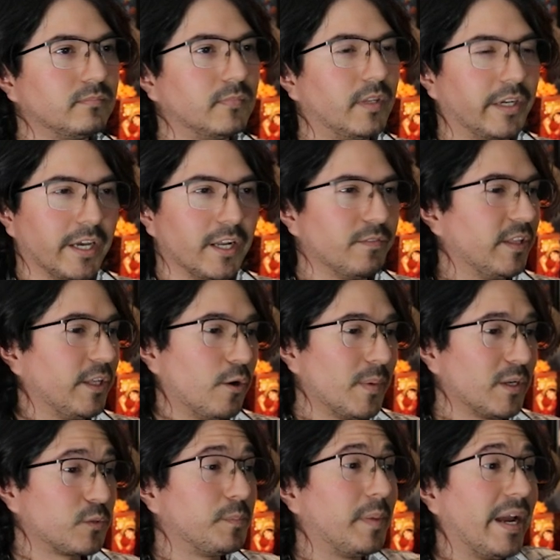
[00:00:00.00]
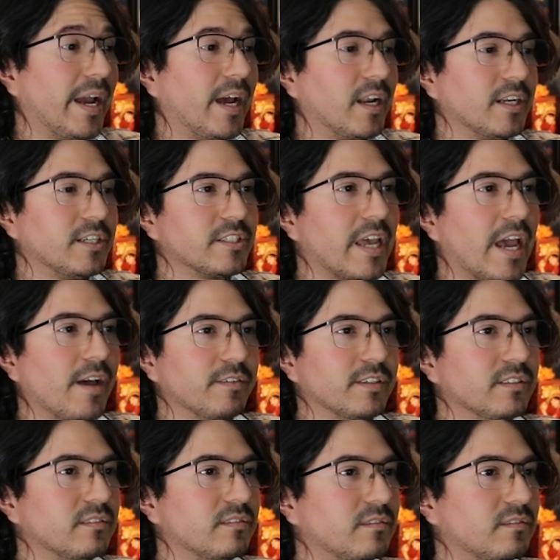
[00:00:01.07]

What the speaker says: Again, if they don't mess with my hand, I just have it.